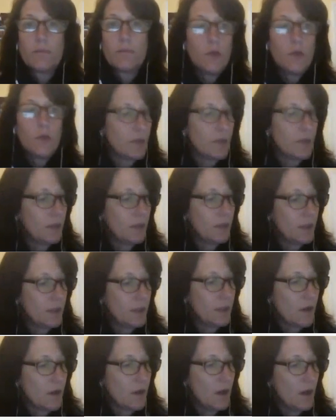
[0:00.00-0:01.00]
you can
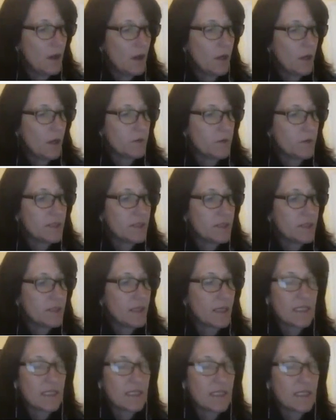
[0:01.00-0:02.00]
click on host and
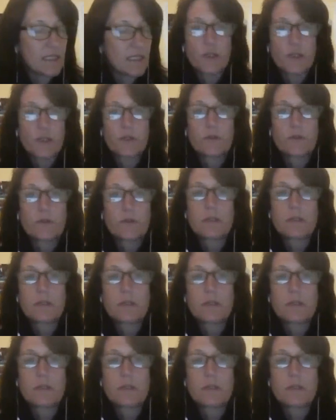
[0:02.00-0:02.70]
guest specials.